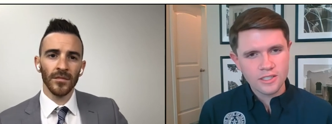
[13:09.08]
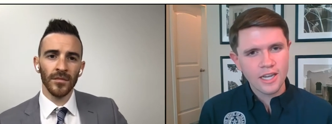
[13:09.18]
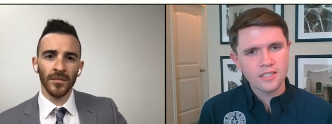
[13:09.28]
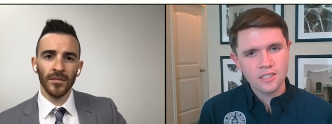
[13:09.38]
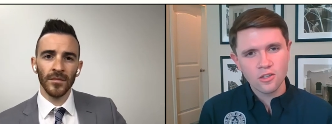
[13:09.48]

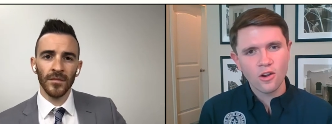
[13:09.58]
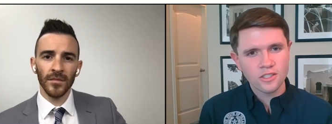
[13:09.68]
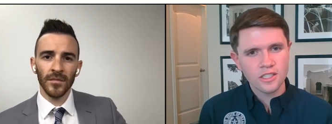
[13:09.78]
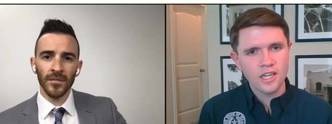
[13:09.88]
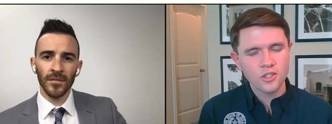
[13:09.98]
Speaker 1: Texas and
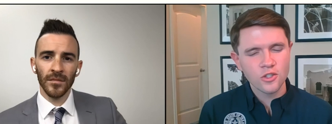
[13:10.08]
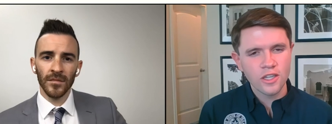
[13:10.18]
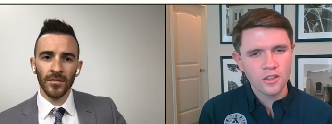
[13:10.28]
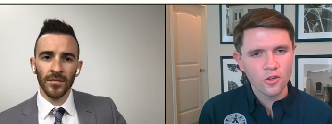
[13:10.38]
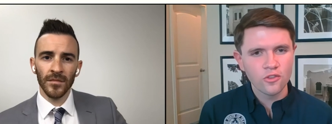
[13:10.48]
across the country
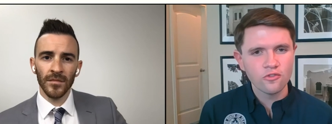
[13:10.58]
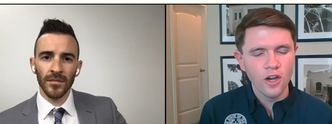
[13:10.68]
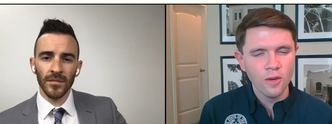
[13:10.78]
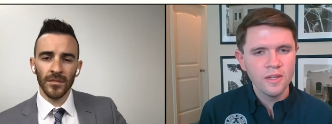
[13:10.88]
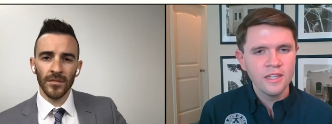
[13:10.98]
can learn
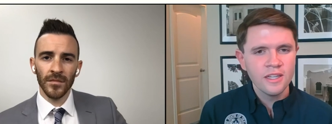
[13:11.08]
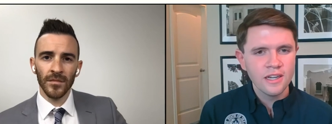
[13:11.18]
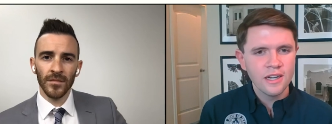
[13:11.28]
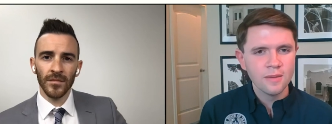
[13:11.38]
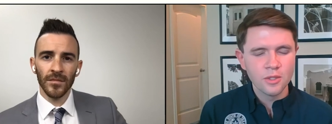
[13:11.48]
from.
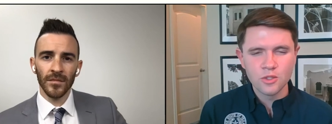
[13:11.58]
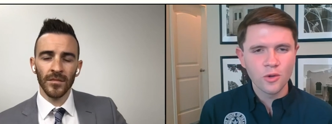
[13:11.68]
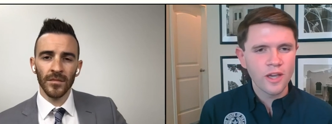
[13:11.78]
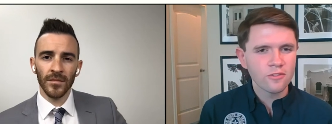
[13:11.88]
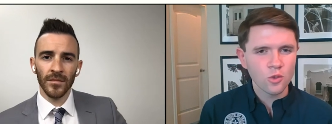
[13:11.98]
Um, you
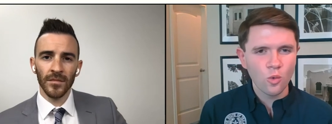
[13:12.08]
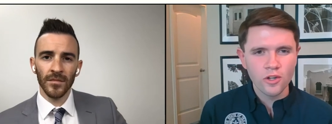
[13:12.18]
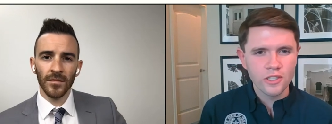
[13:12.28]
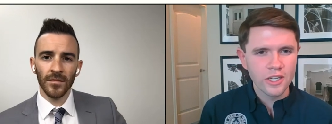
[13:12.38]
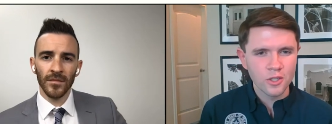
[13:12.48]
don't have to
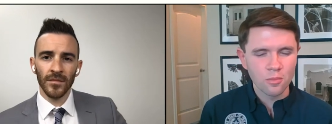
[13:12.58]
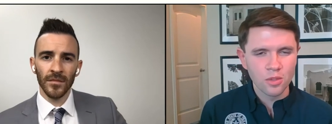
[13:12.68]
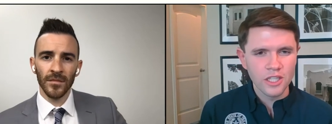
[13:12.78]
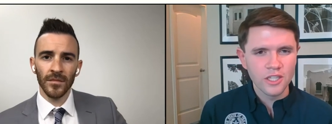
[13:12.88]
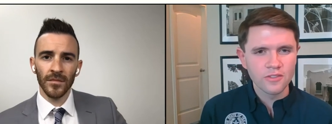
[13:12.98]
water down your
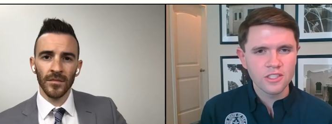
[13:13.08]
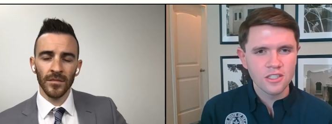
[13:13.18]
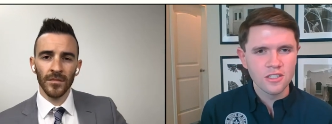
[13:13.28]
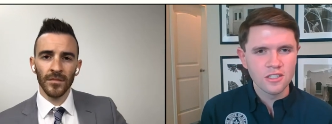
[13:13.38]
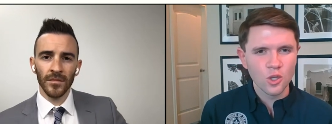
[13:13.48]
beliefs
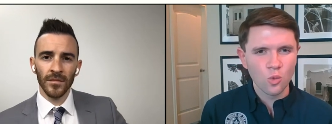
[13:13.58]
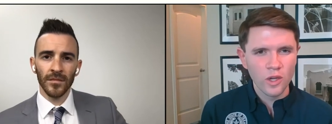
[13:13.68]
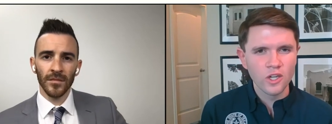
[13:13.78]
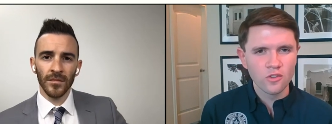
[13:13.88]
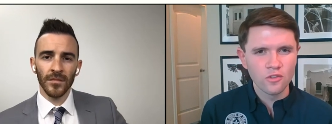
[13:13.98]
to to
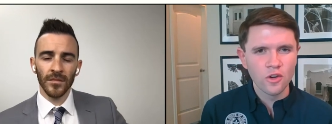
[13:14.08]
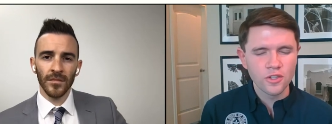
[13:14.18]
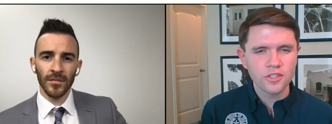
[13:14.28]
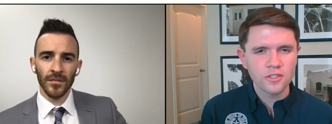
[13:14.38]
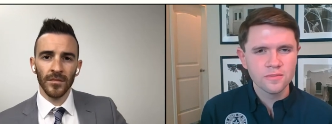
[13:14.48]
win over
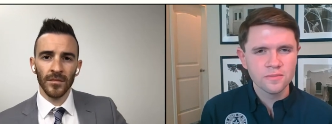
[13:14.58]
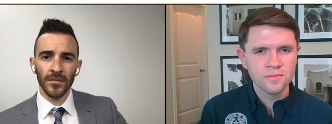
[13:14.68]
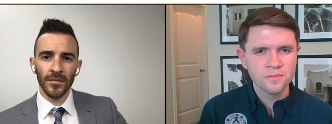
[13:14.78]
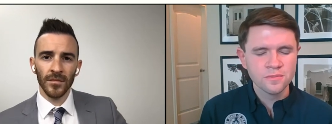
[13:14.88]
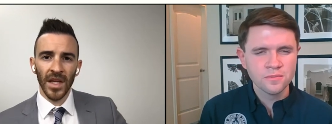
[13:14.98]
voters.
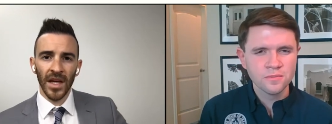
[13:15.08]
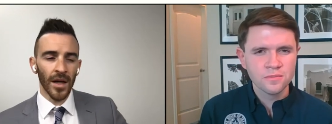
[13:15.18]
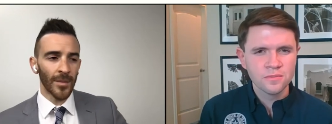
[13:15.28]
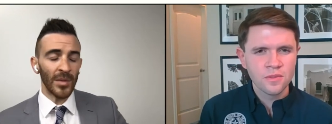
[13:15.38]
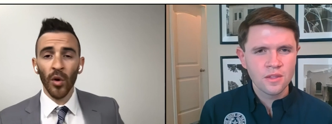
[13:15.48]
Speaker 2: Yeah,
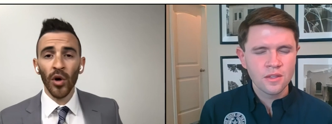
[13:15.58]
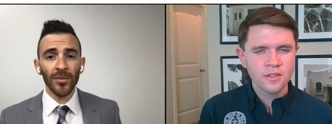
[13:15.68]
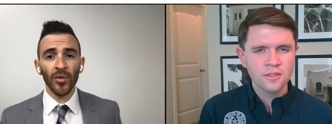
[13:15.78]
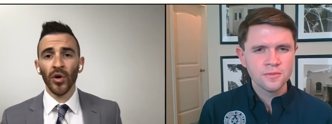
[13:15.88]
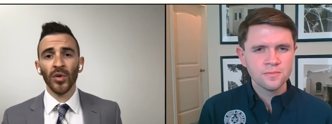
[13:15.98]
I mean, more
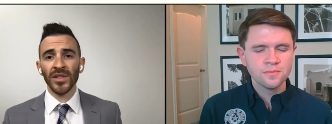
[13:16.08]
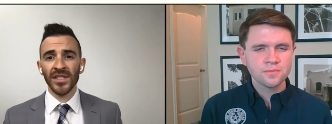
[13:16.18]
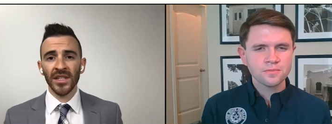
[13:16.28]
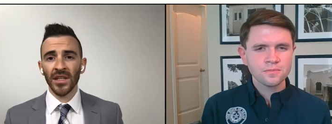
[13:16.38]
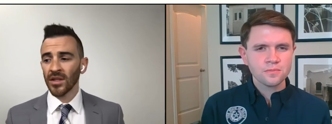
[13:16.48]
and more we're
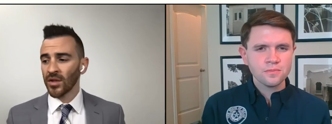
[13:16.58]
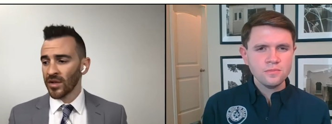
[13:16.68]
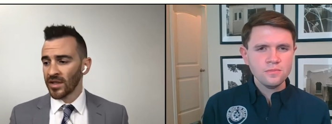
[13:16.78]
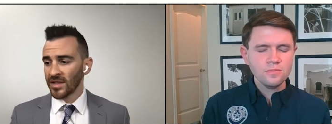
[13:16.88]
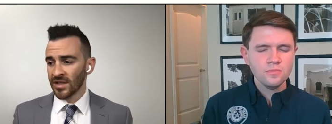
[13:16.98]
seeing you know
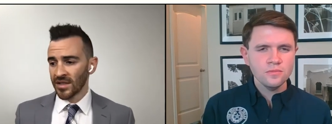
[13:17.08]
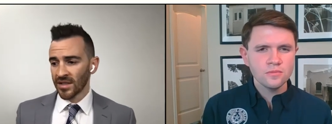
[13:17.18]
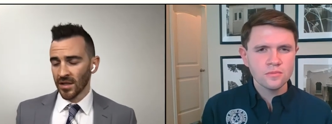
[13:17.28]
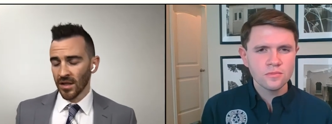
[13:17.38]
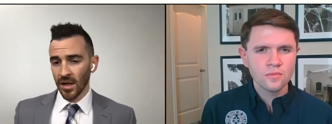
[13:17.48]
these
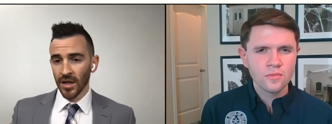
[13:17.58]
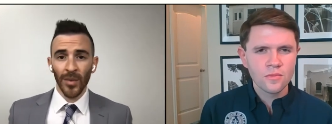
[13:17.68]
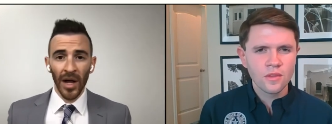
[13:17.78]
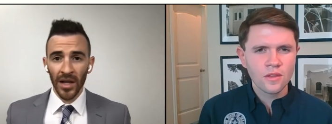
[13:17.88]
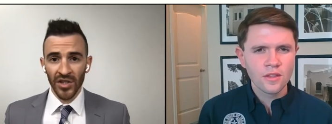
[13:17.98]
these
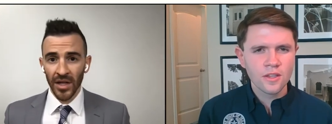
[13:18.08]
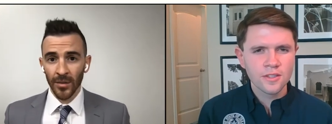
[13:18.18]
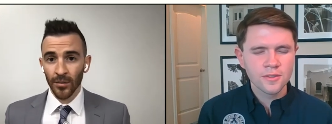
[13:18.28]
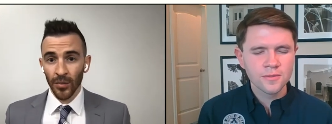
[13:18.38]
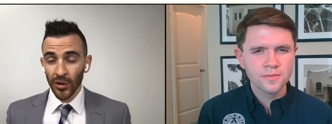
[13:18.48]
unapologetic
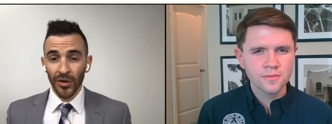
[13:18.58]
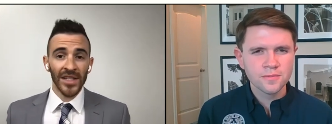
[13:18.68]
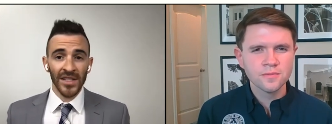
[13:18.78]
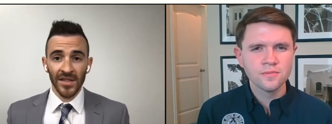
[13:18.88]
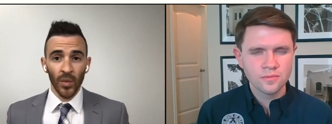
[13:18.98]

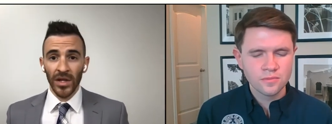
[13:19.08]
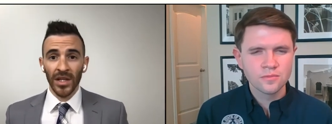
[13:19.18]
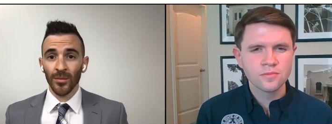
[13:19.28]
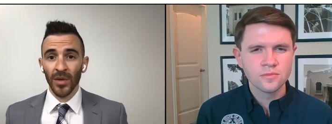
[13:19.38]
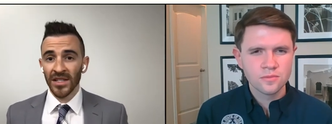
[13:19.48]
progressives winning
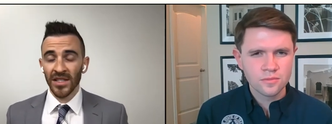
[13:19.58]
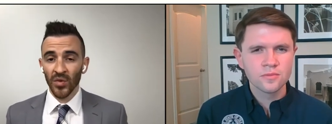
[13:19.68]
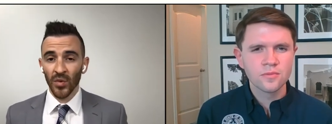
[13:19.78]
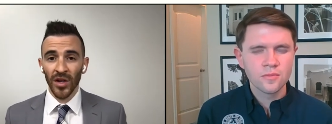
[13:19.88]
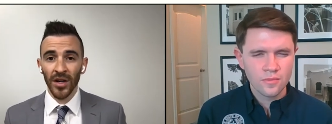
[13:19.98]
in places
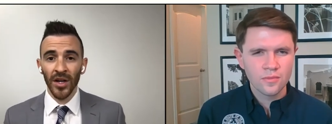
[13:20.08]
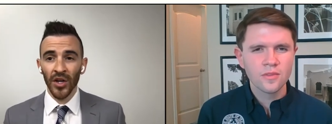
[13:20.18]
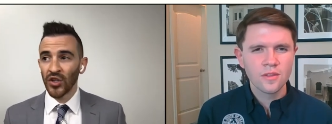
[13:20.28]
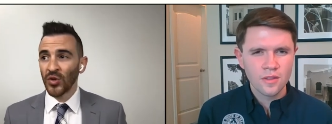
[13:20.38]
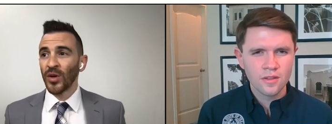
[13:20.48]
where
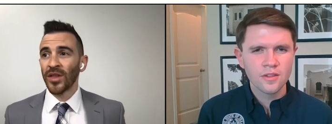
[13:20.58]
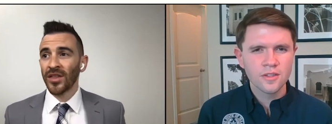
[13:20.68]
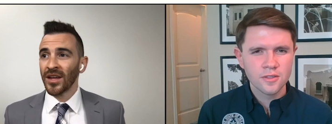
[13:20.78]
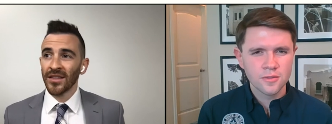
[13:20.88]
you would think